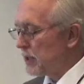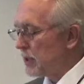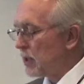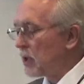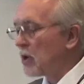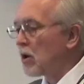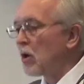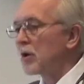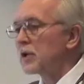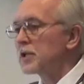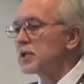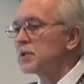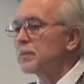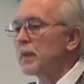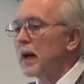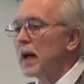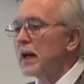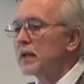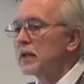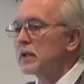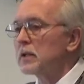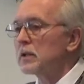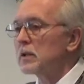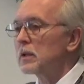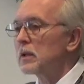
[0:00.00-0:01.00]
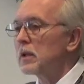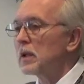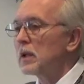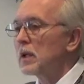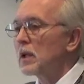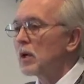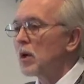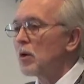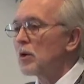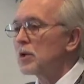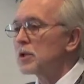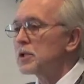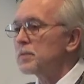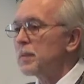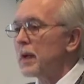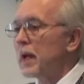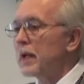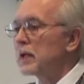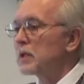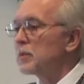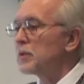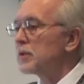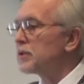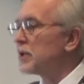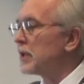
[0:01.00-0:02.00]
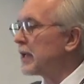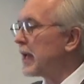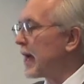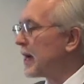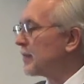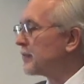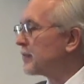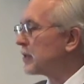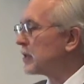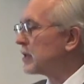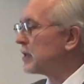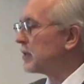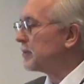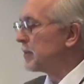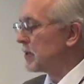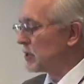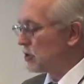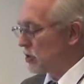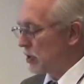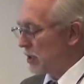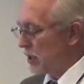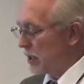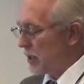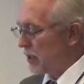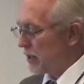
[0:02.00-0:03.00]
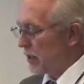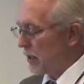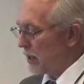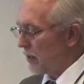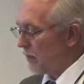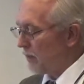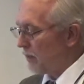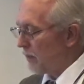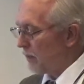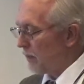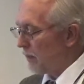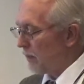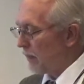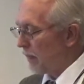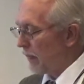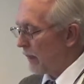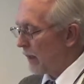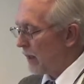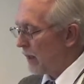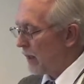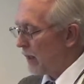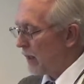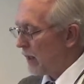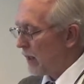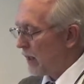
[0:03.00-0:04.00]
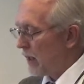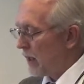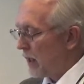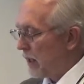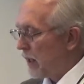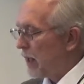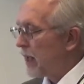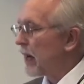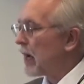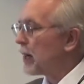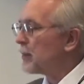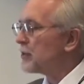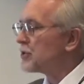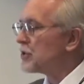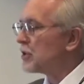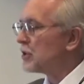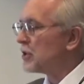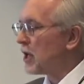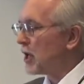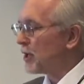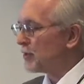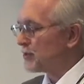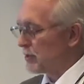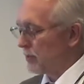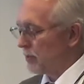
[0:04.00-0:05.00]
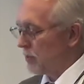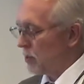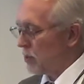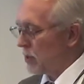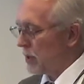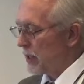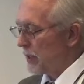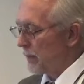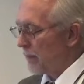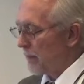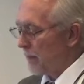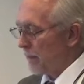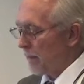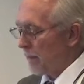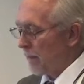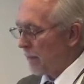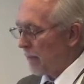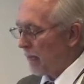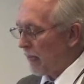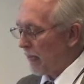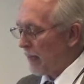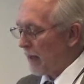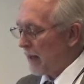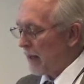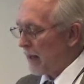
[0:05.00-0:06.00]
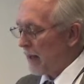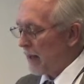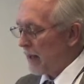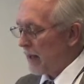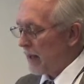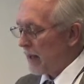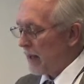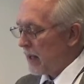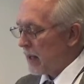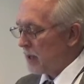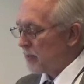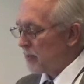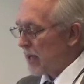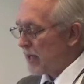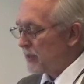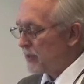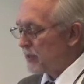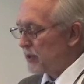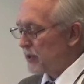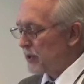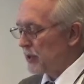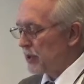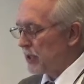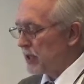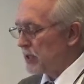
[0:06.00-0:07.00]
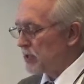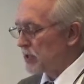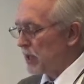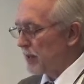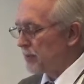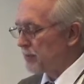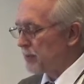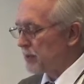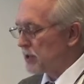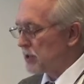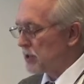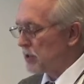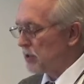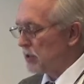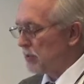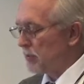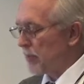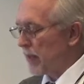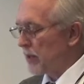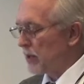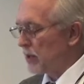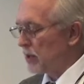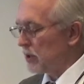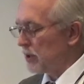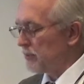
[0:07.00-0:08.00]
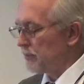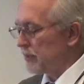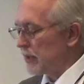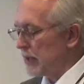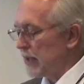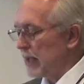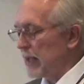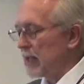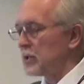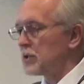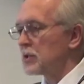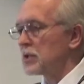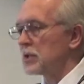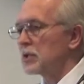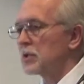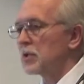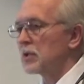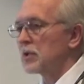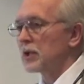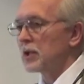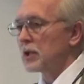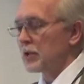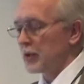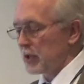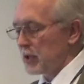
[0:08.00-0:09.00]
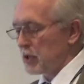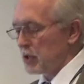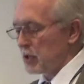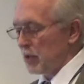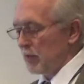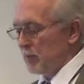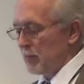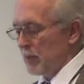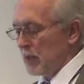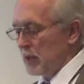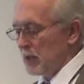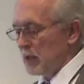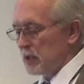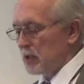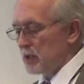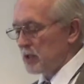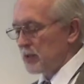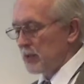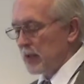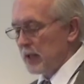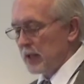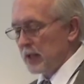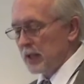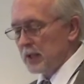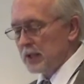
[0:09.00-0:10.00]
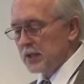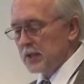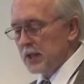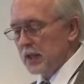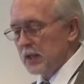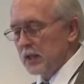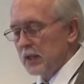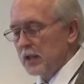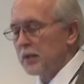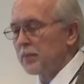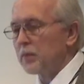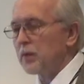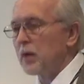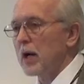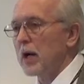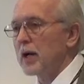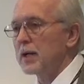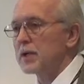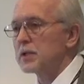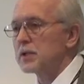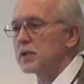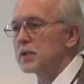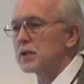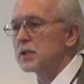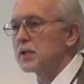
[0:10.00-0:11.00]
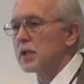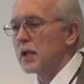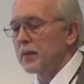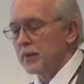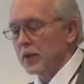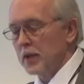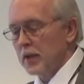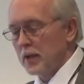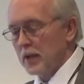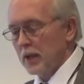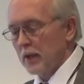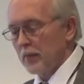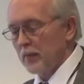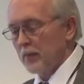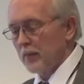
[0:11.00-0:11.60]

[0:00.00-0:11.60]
and corresponded with an African missionary, and I was an altar boy. In my 30s, I pursued my early vocation to the Christian ministry and attended a Protestant seminary.